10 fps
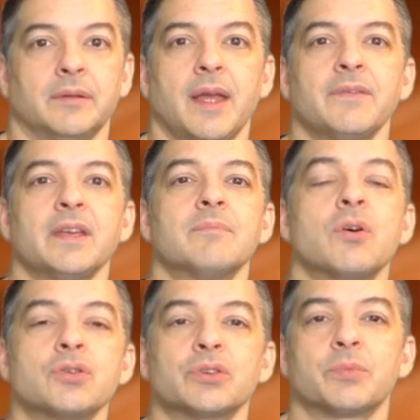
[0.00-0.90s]
Having
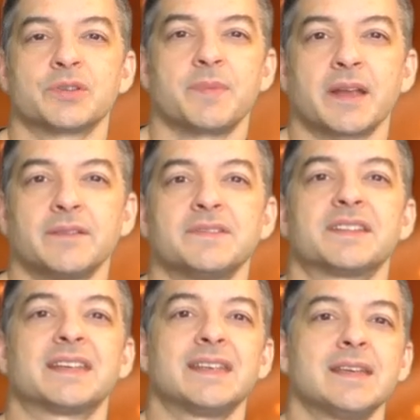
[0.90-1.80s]
emotional perspective is
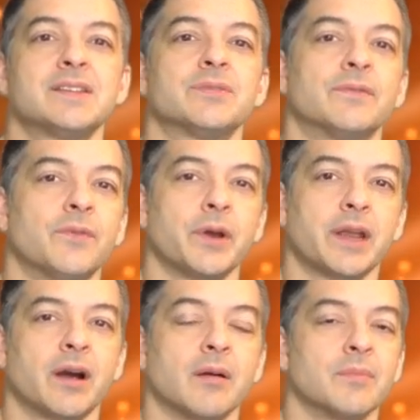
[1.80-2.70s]
the key to
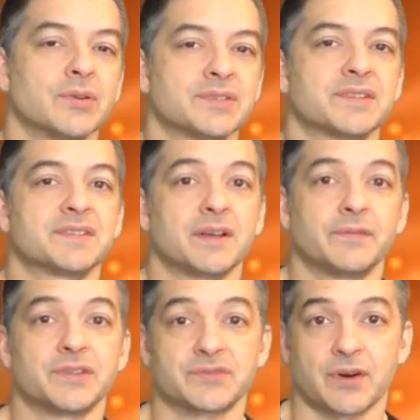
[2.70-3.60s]
avoiding our most
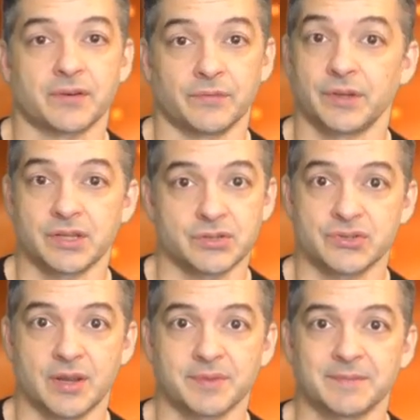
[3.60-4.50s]
self-destructive
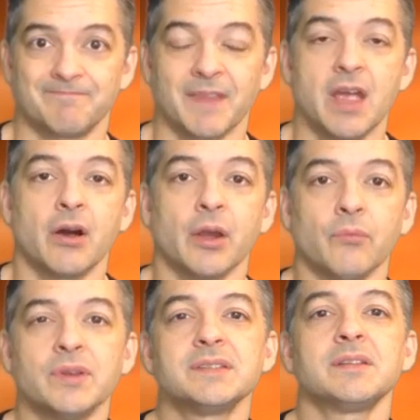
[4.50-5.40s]
relationships. All right,
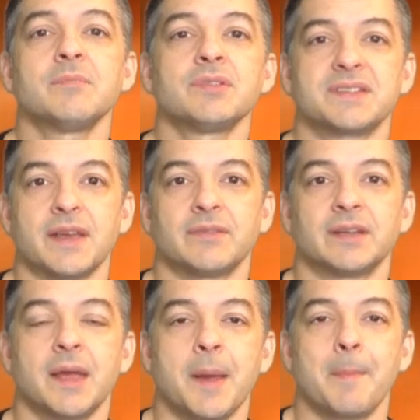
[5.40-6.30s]
reason number
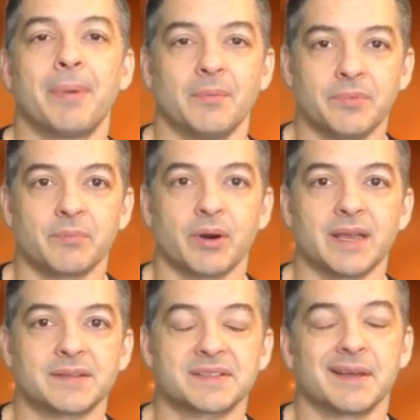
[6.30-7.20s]
7, pump the
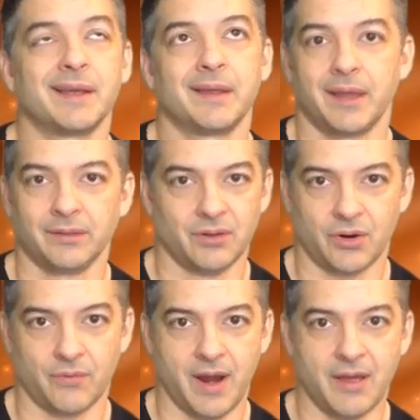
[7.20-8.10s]
brakes and
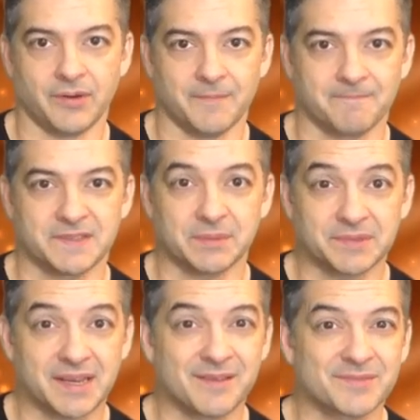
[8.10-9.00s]
look around.
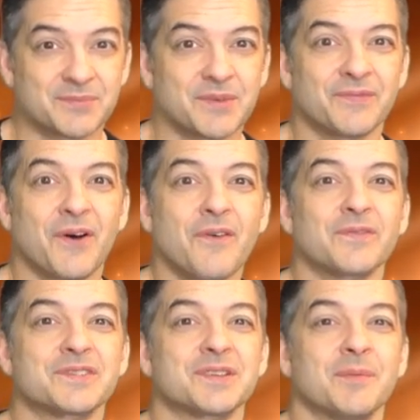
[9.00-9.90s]
Sometimes we fall
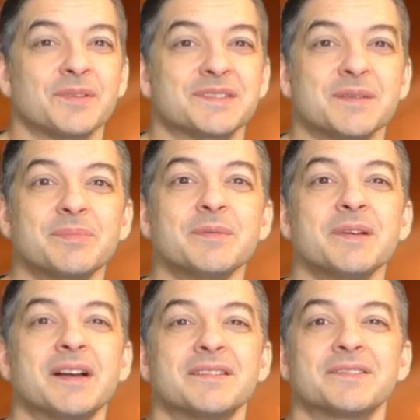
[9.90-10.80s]
for someone simply
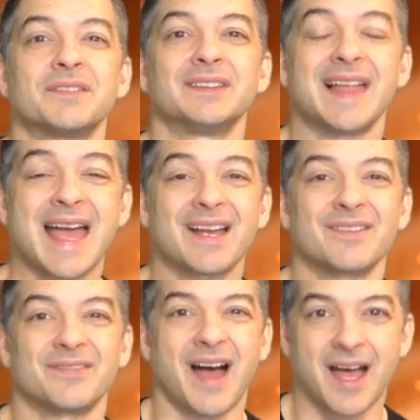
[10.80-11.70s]
because of a lack
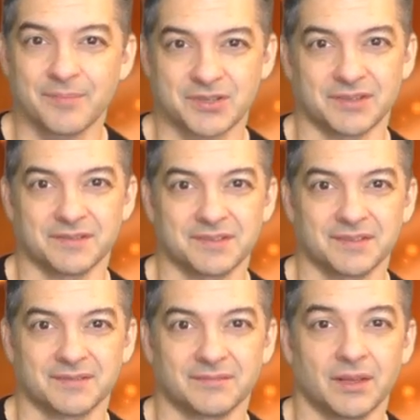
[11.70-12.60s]
of options.
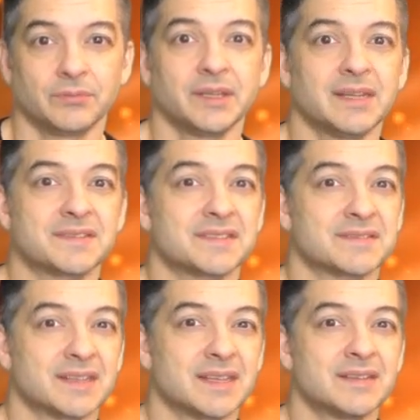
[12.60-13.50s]
Loneliness
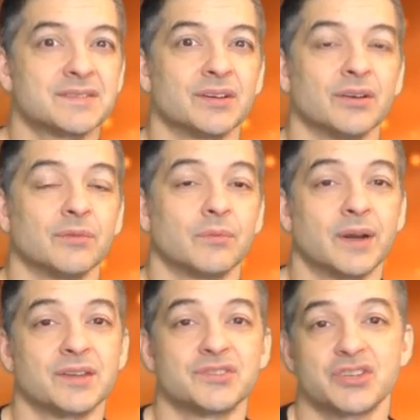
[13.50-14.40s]
is easier
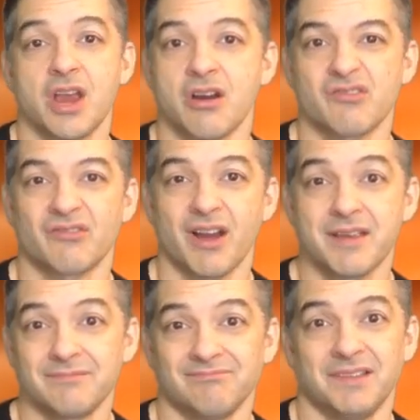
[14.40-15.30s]
when it's shared,
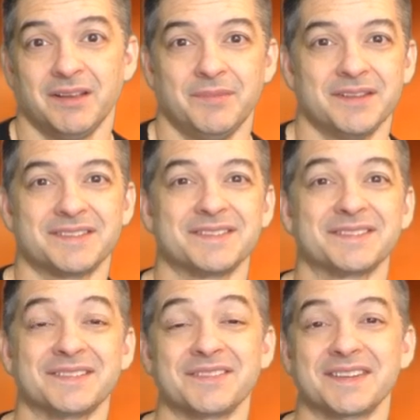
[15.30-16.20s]
right? I mean, it
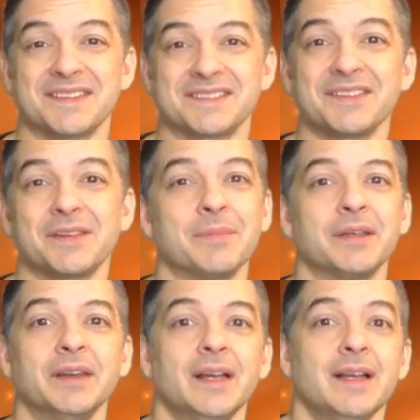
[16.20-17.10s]
sounds kind of silly,
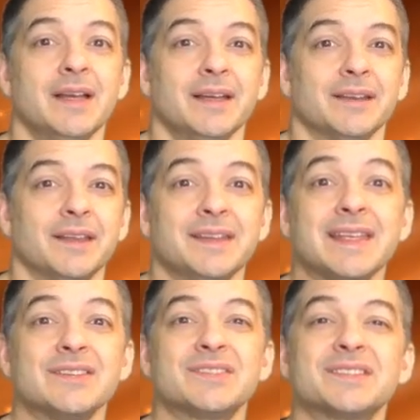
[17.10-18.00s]
and
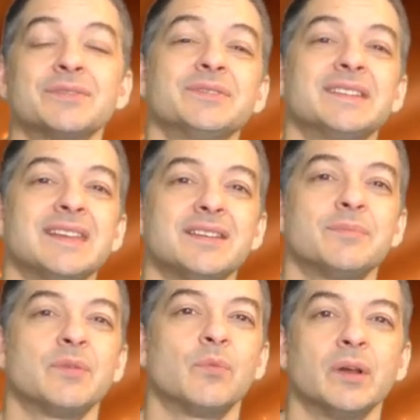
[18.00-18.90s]
yet you still need to
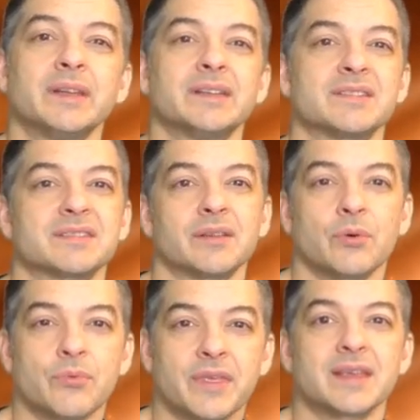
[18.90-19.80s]
be willing to
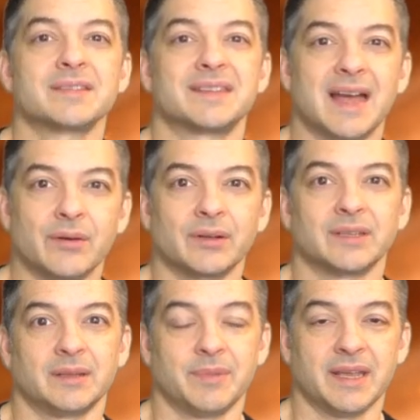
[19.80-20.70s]
slow things down a
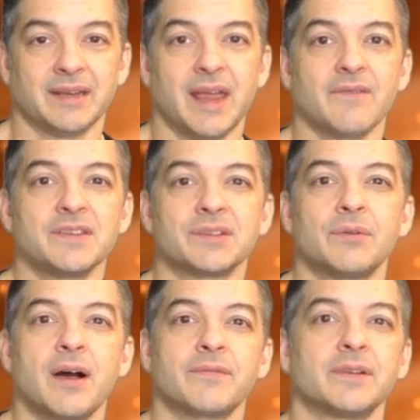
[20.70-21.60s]
little bit. Every
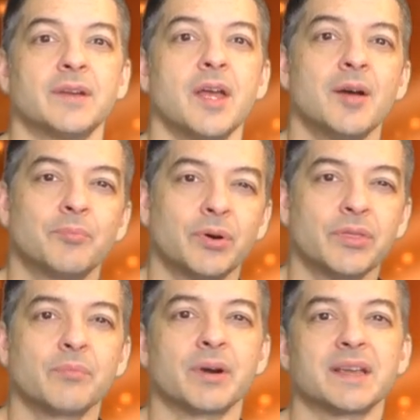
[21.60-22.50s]
so often,
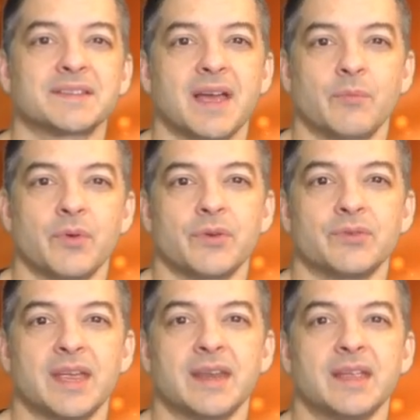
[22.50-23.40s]
put the brakes on with your
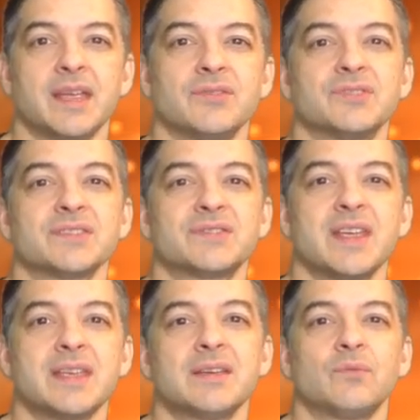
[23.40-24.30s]
dating and just
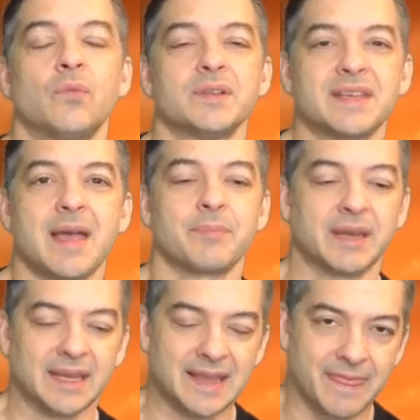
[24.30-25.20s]
take in what's
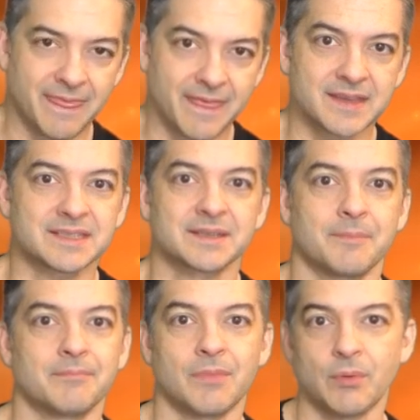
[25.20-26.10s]
happening in this
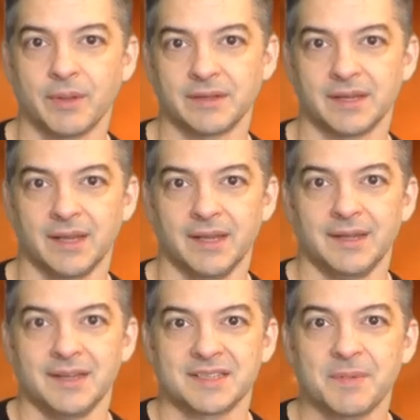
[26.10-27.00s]
moment.
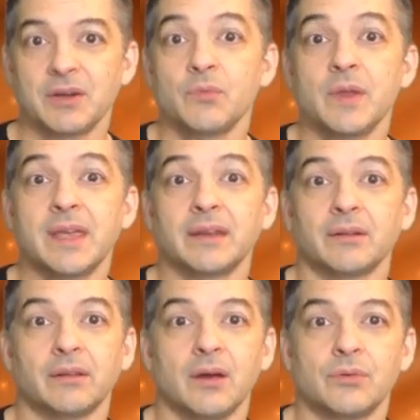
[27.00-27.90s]
Spend a weekend
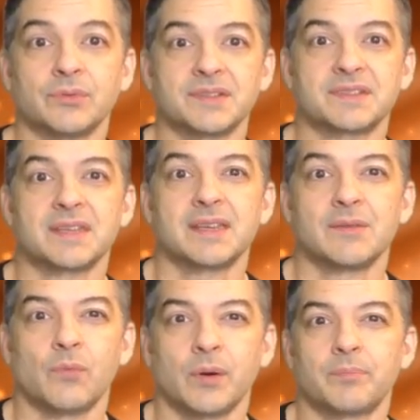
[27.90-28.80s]
alone to see
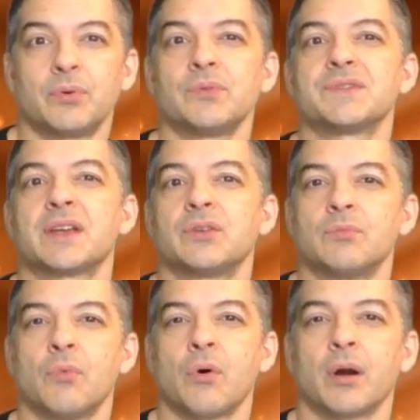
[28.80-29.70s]
what pulls on you
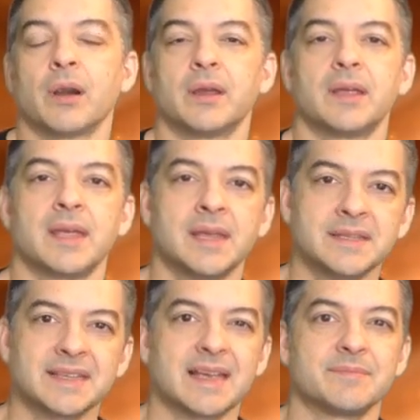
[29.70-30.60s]
more,
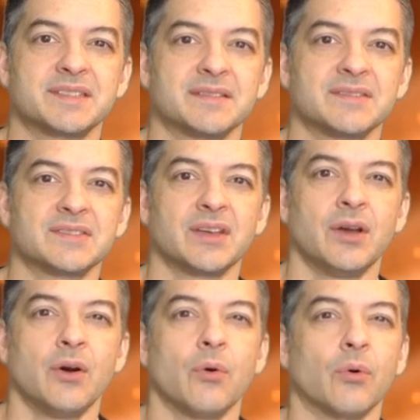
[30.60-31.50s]
his absence
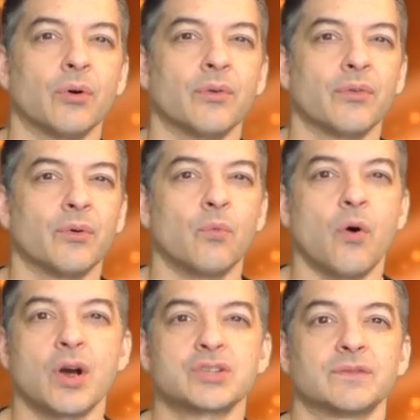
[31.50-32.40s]
or the
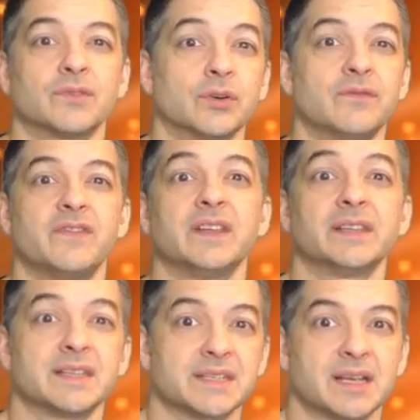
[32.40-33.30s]
wash of good
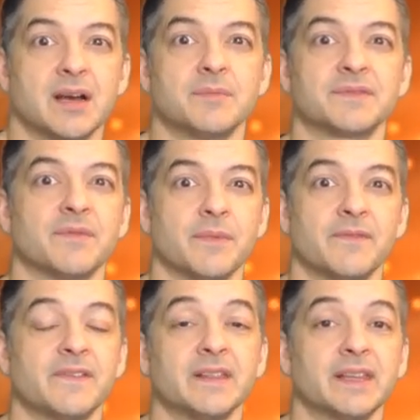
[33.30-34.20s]
feelings that comes from the
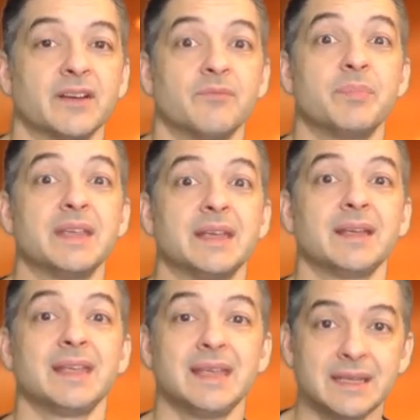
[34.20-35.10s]
feeling of
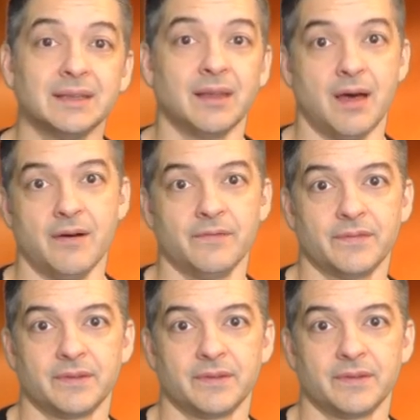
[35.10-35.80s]
being in love.